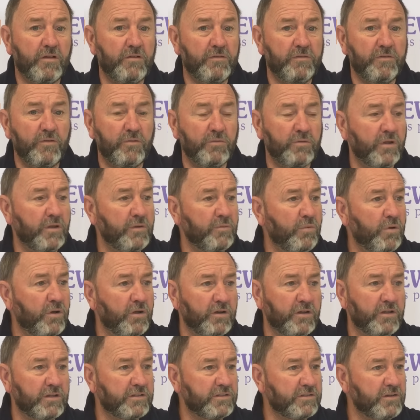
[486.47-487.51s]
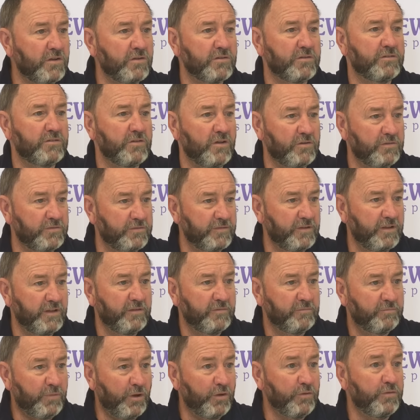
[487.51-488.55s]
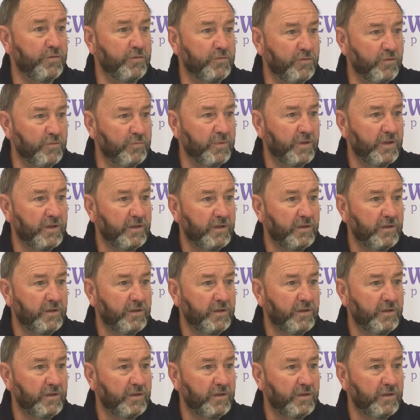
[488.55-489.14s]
I thought they worked their socks off, both of them.